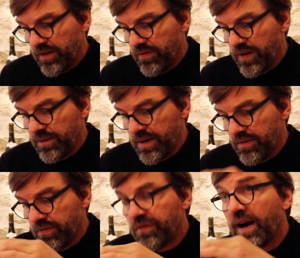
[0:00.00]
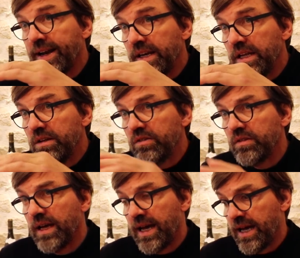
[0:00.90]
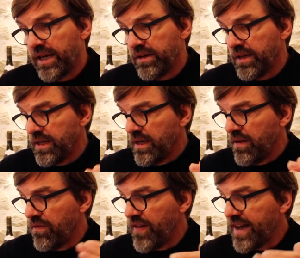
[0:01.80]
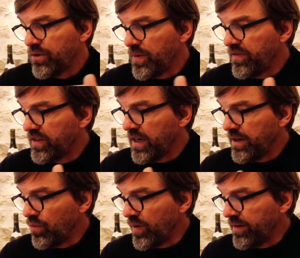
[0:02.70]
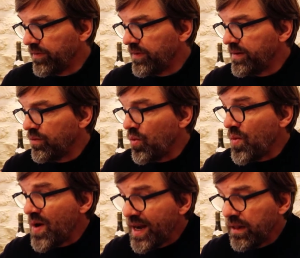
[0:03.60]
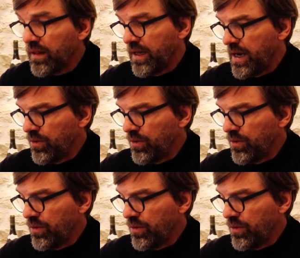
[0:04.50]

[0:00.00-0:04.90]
very fine lees, and that with time will,